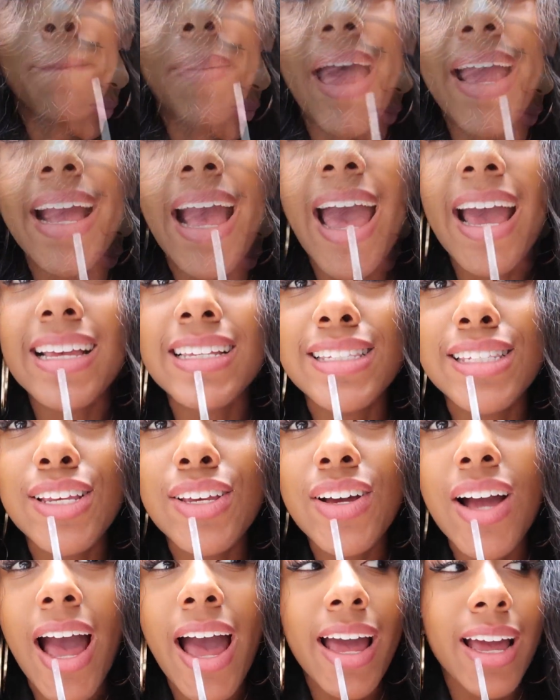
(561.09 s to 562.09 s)
Bye, guys. See
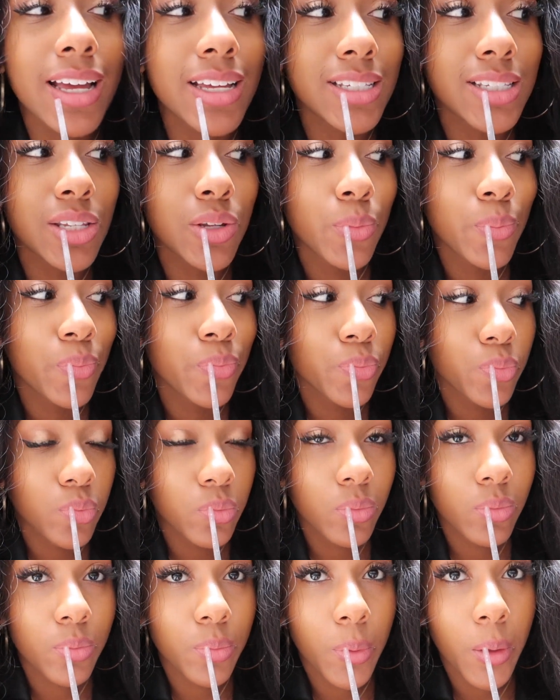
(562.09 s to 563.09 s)
you guys
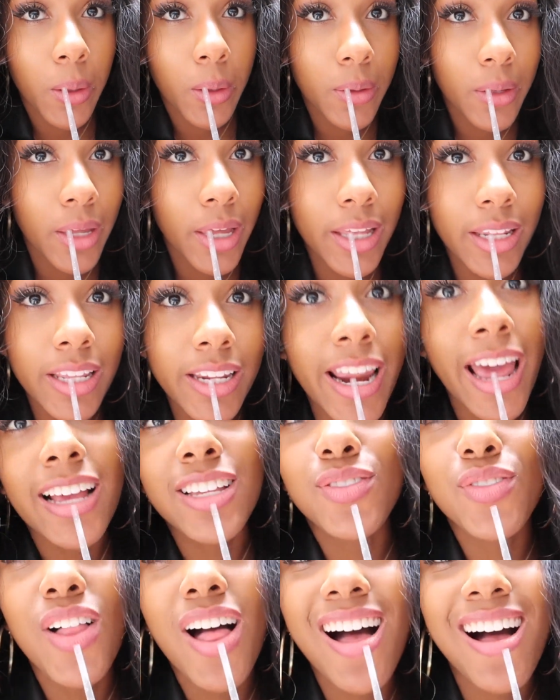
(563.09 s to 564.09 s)
in the
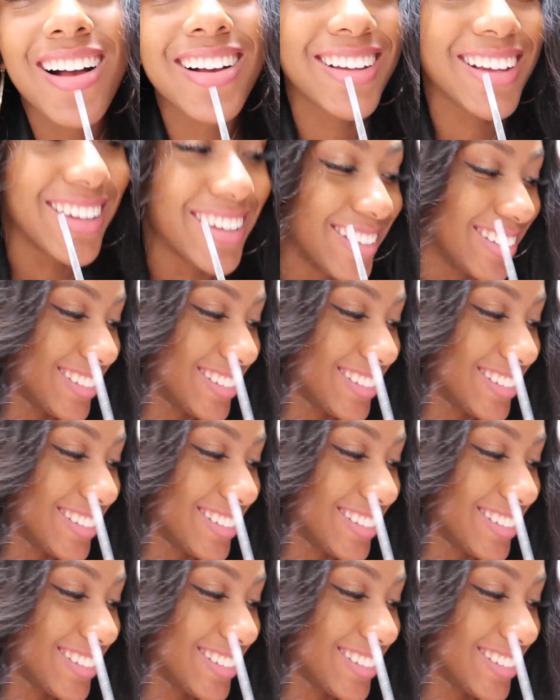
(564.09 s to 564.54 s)
next vlog.